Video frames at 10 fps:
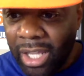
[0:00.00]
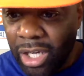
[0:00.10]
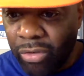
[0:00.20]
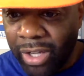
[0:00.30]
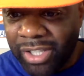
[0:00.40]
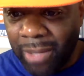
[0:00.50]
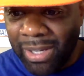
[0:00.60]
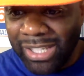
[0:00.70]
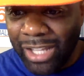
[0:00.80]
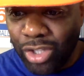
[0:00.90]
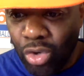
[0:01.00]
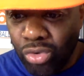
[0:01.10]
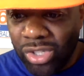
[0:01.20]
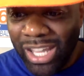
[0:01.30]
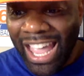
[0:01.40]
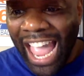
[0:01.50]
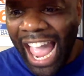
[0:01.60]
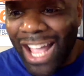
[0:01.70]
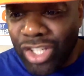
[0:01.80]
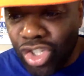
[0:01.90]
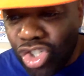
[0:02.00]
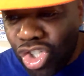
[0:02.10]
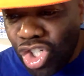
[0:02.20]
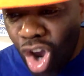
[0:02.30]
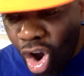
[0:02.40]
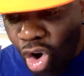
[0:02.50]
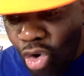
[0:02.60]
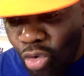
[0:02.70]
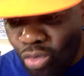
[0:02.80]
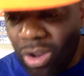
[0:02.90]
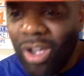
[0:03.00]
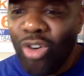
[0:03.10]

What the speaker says: The correct statement is that Deuce hasn't shown